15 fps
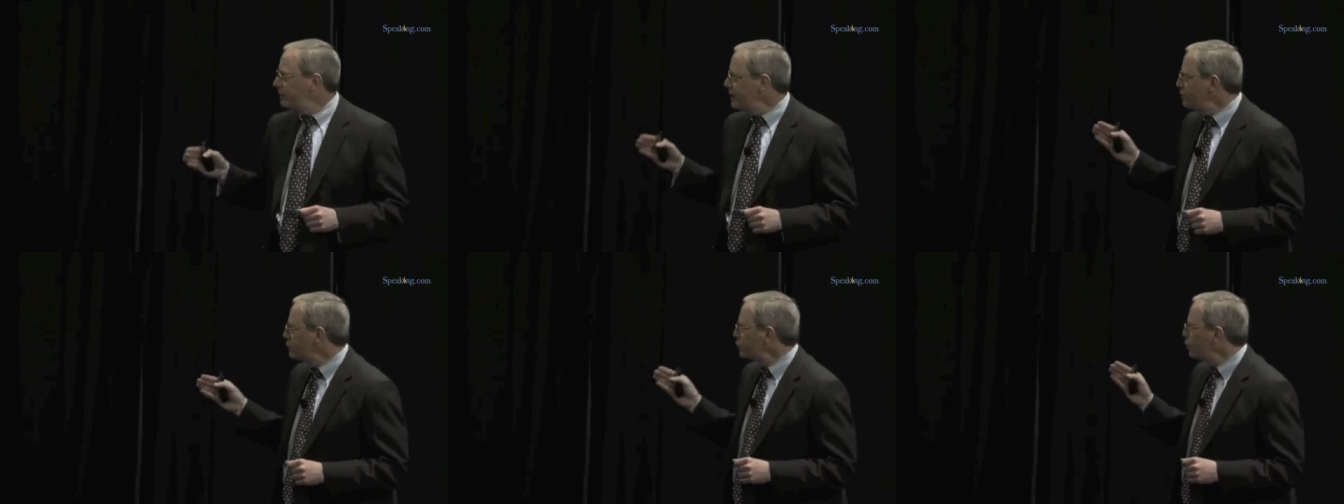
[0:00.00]

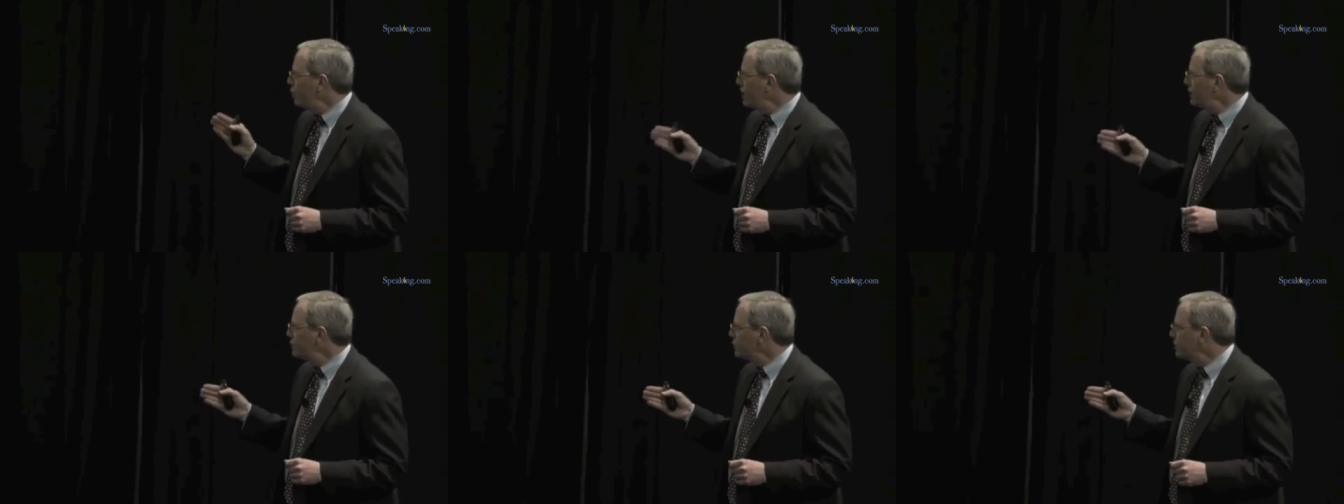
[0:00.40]
Each
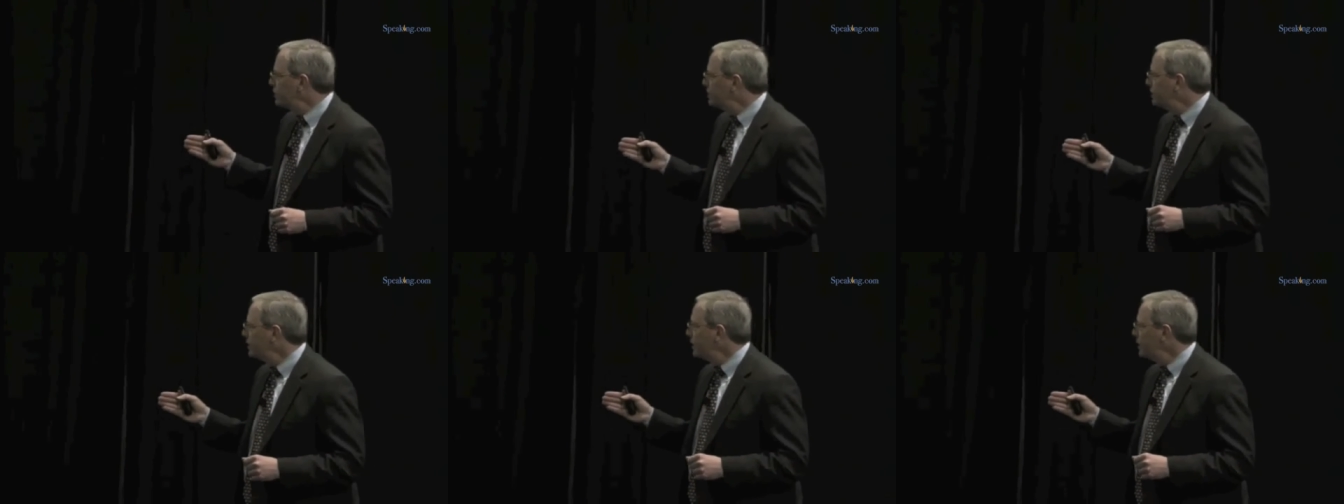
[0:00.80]

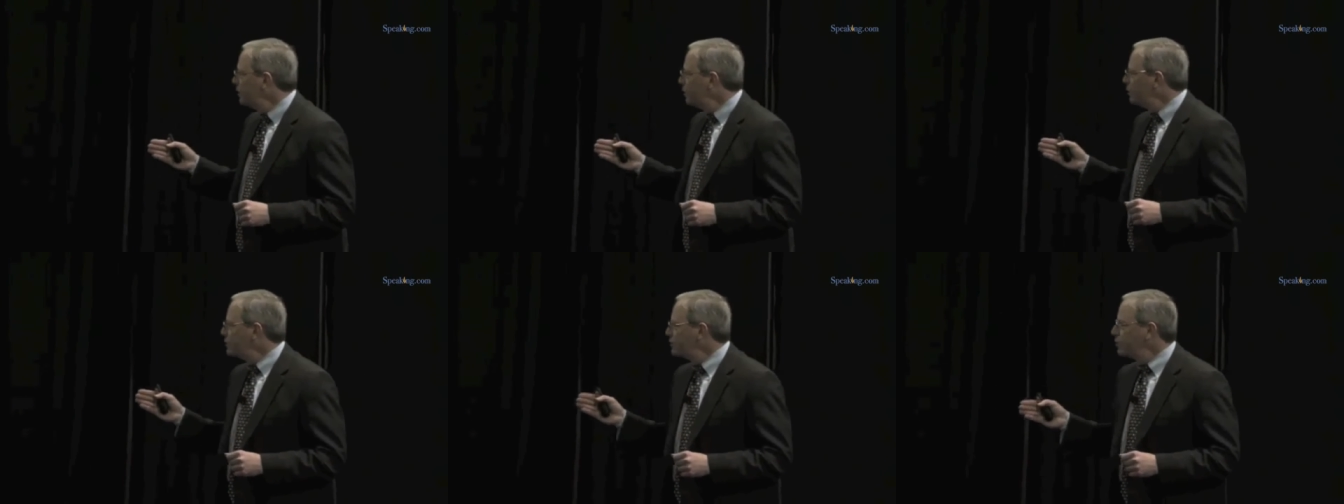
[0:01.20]
question
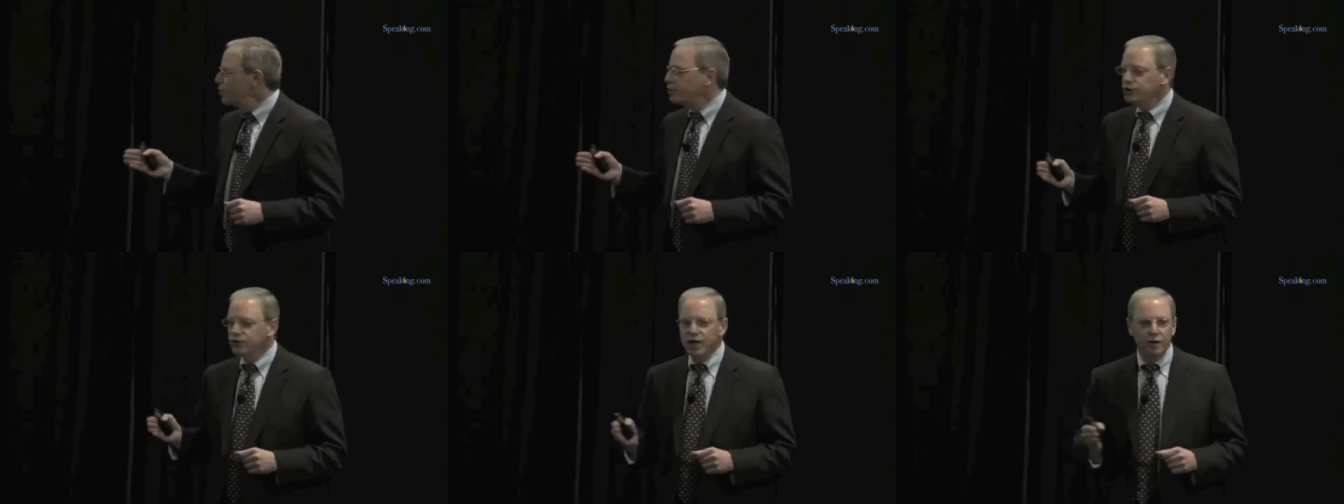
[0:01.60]
was
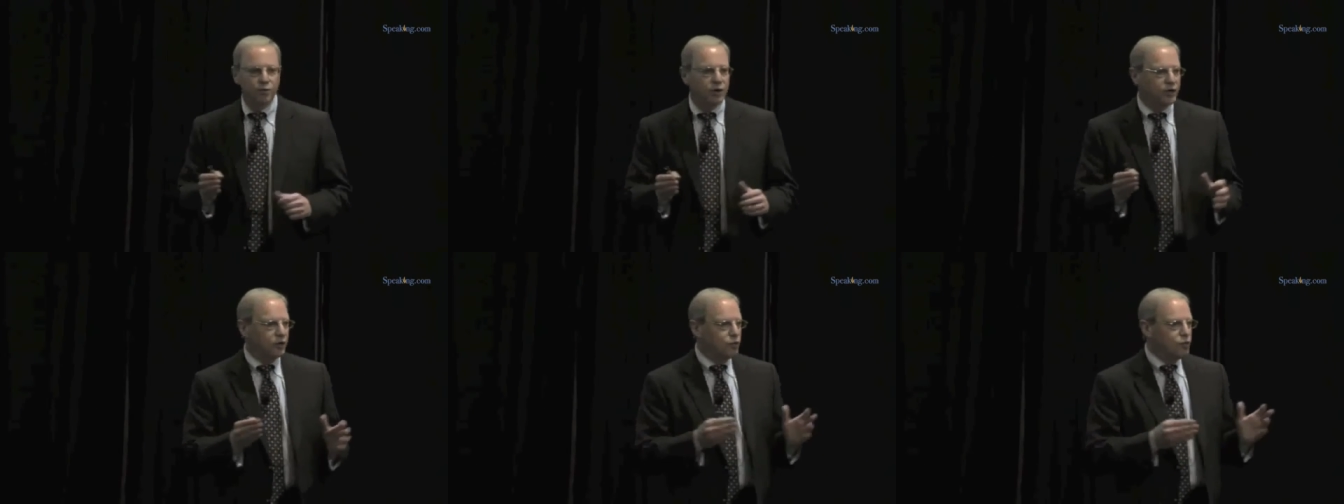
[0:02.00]
associated
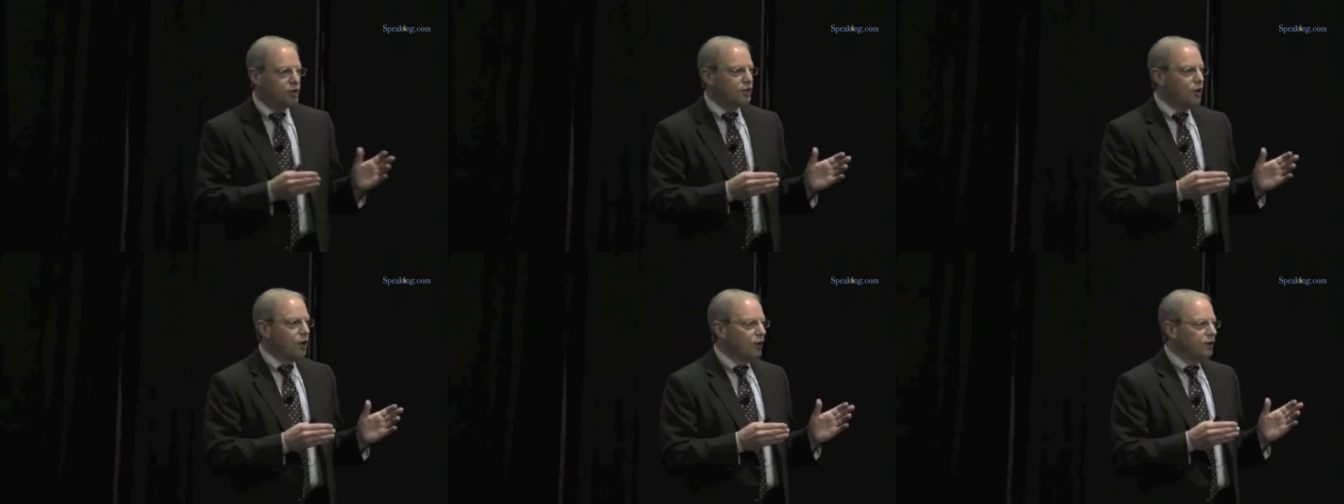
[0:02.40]
with a
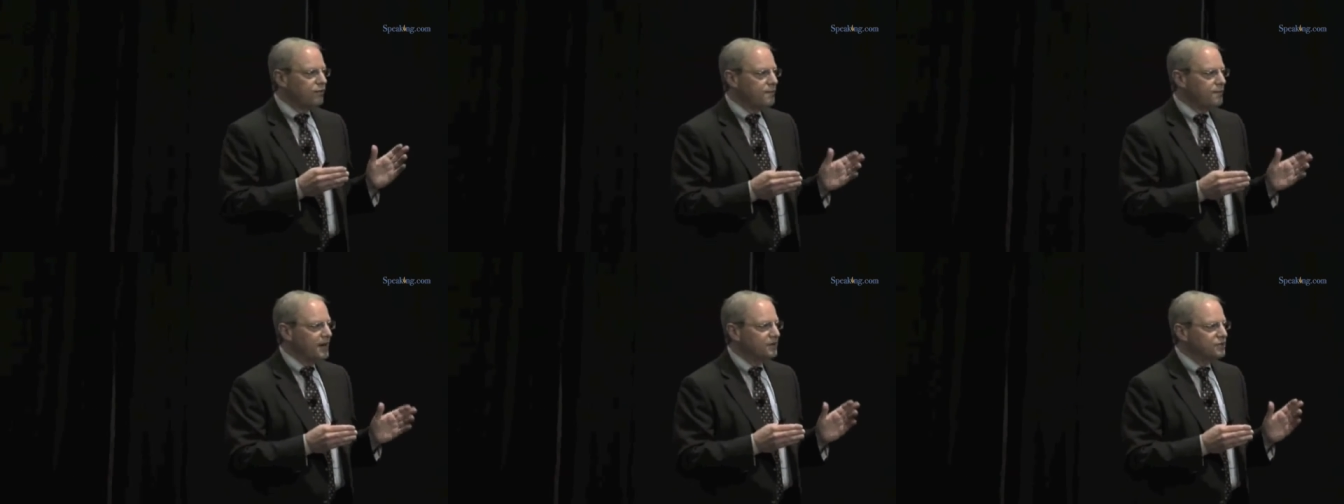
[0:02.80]
withhold of
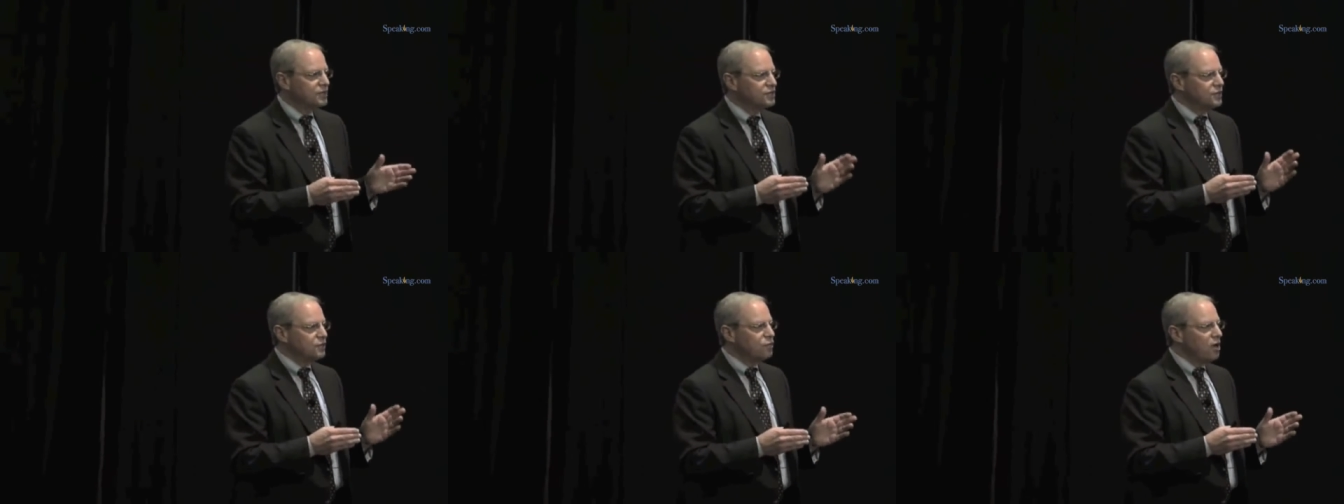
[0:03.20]
about
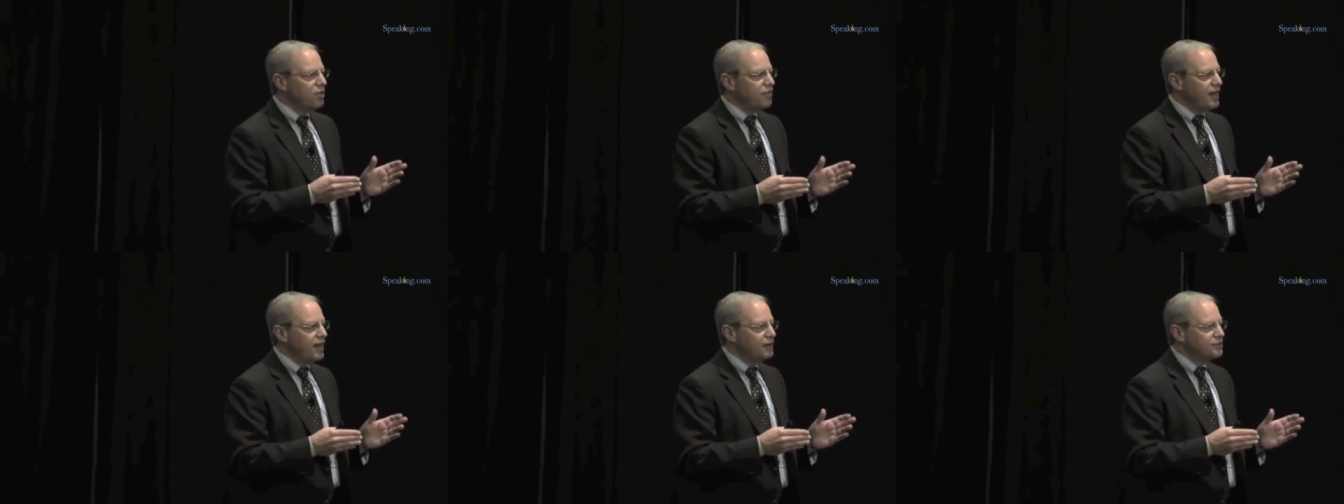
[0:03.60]

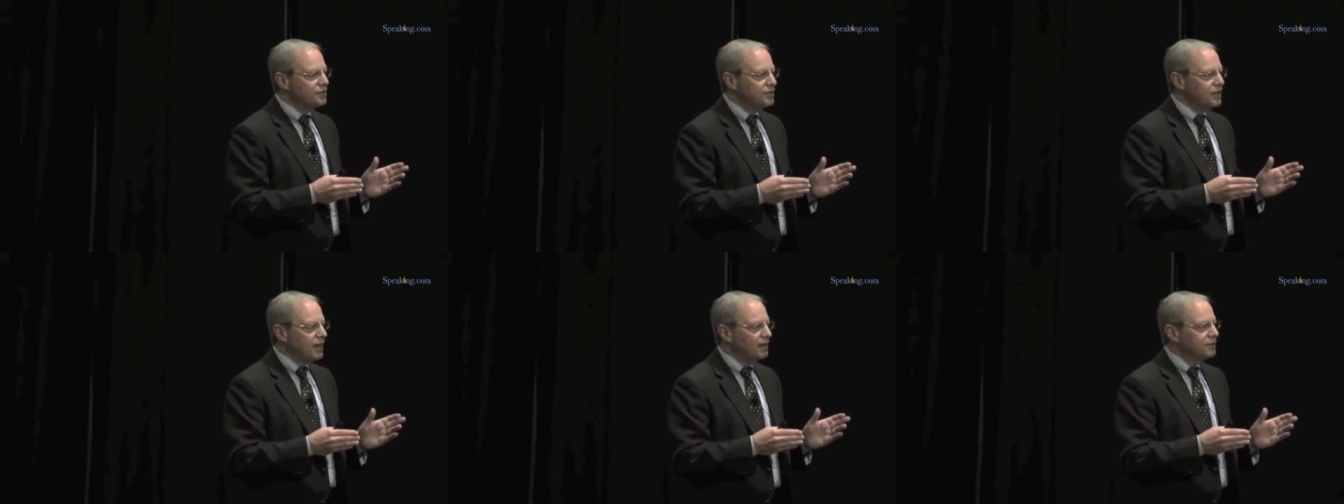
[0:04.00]

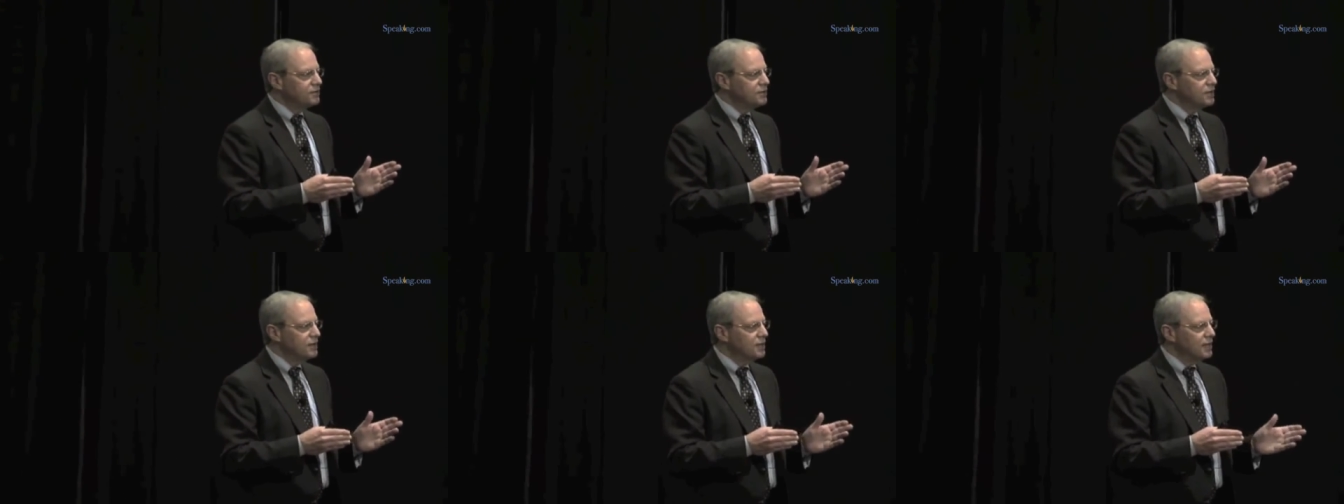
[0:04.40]

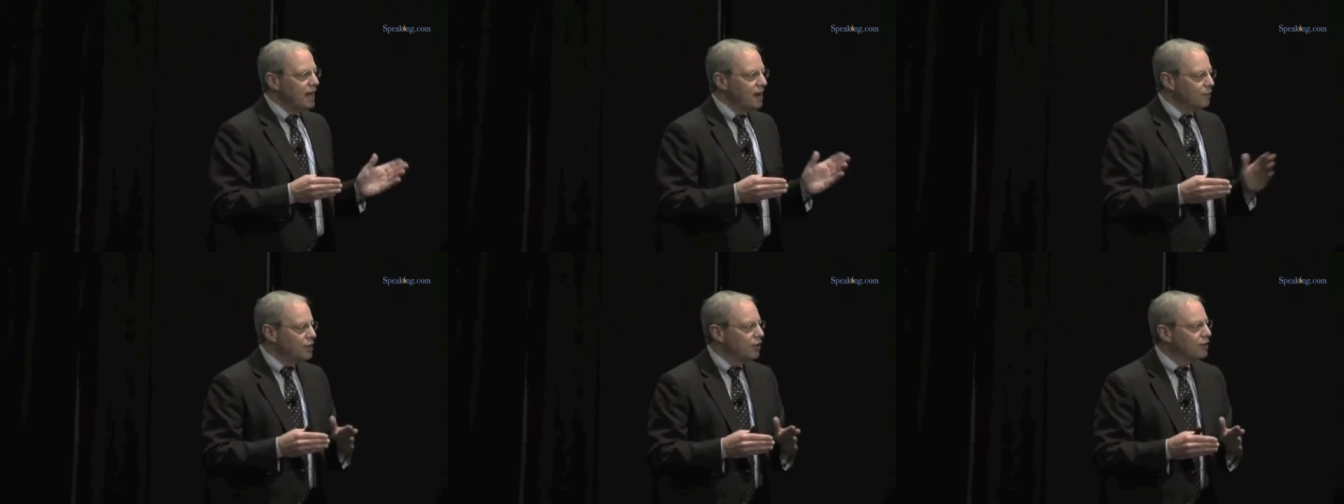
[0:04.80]
$61,000,
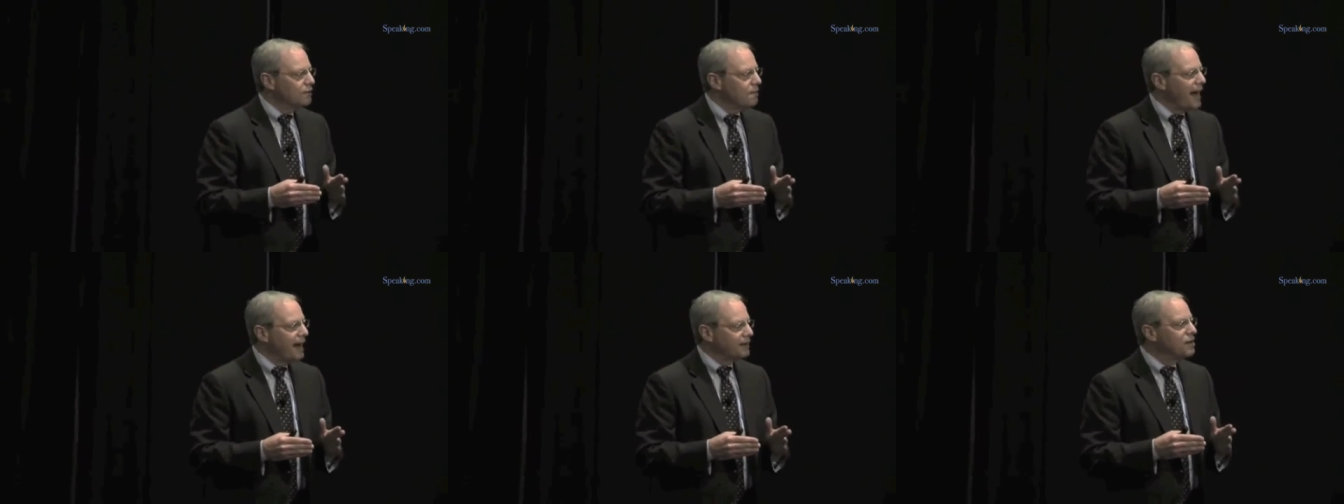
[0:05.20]
and we earned
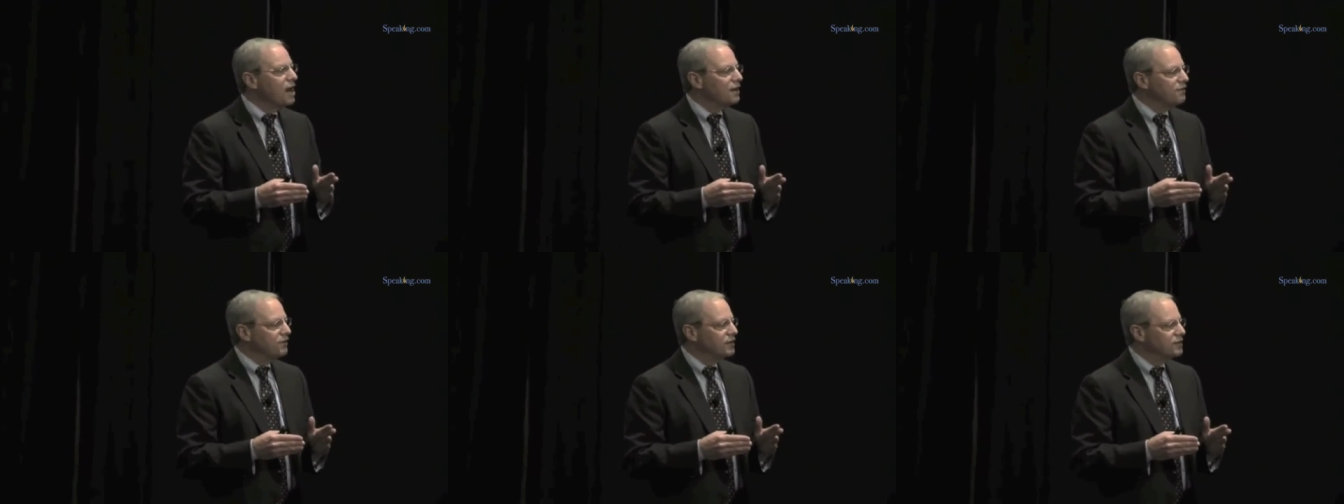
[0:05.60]
back
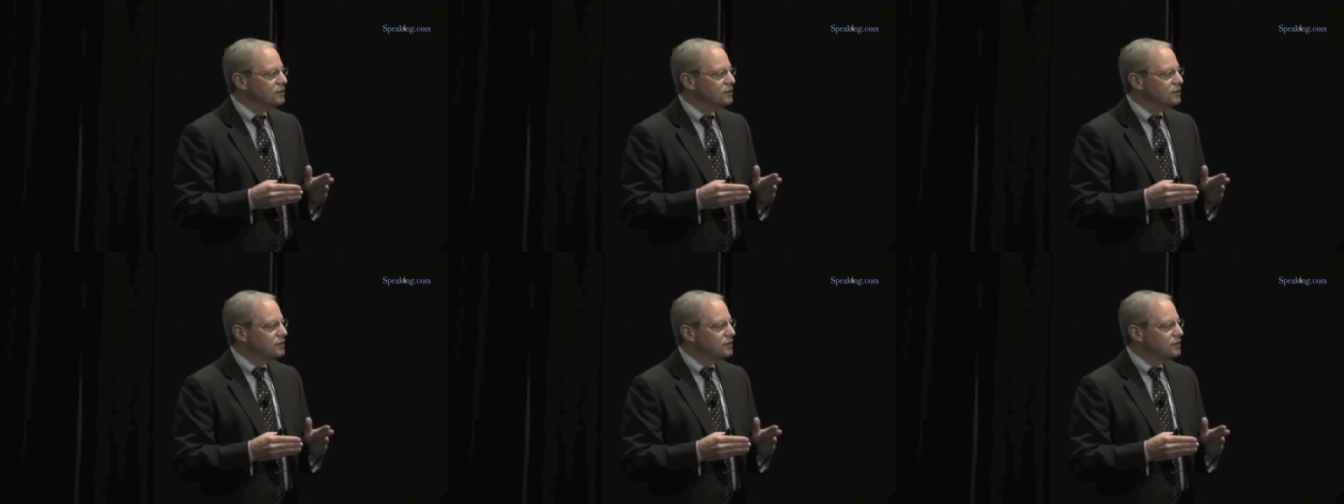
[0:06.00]
none of it.